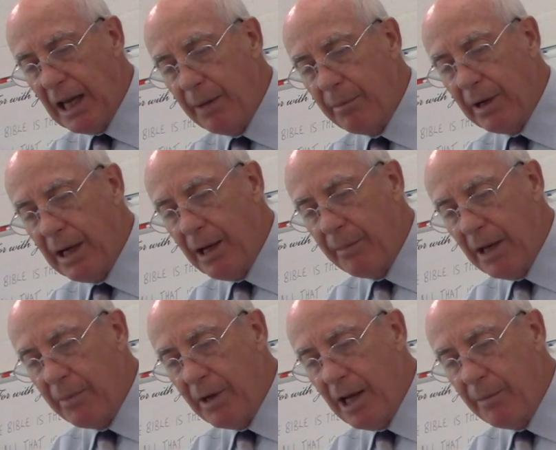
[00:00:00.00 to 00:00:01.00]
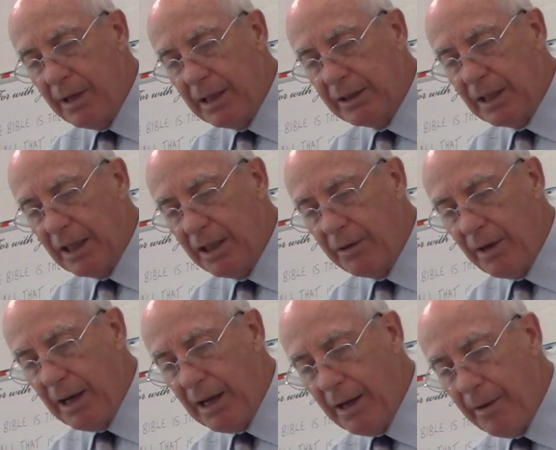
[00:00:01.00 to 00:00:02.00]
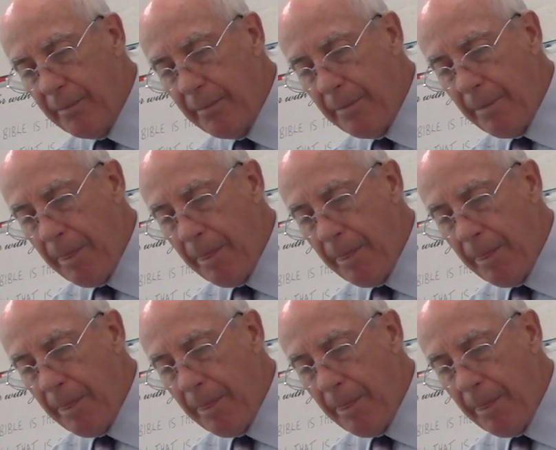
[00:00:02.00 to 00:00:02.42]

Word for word: Abraham, Abraham. And he said, here I am.